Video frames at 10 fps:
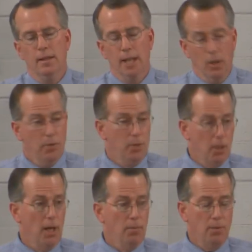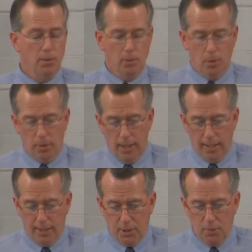Now, if you come to the Lord
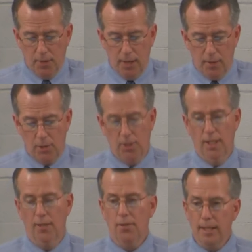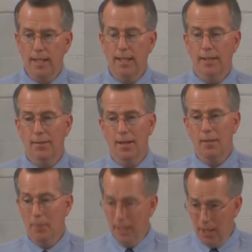like this Pharisee, thinking
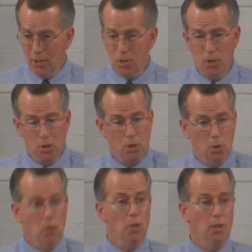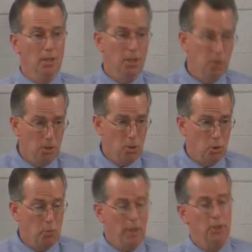that because you're so good and you're so
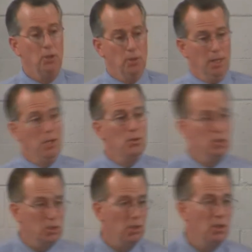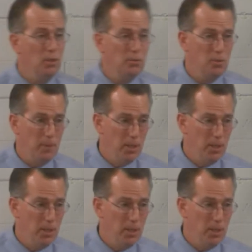special that you deserve to be